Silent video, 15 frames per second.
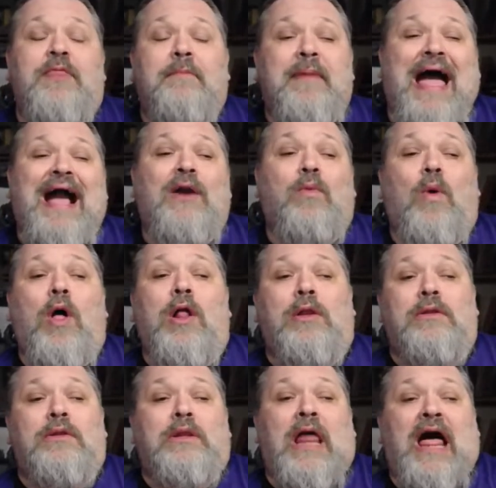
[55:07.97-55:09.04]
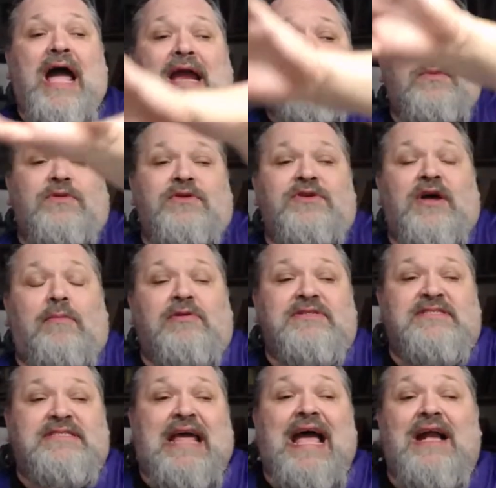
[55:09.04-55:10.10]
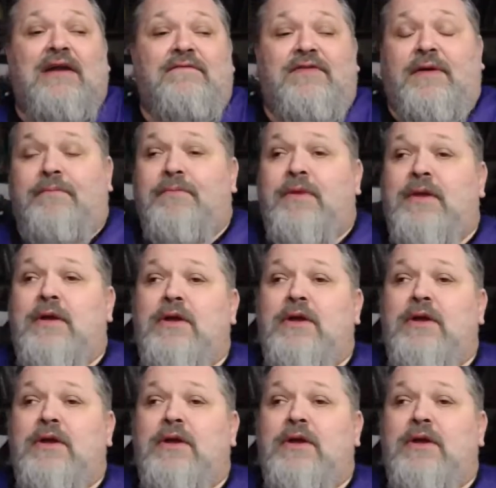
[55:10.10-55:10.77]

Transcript: the back wall lined with a double stack of them.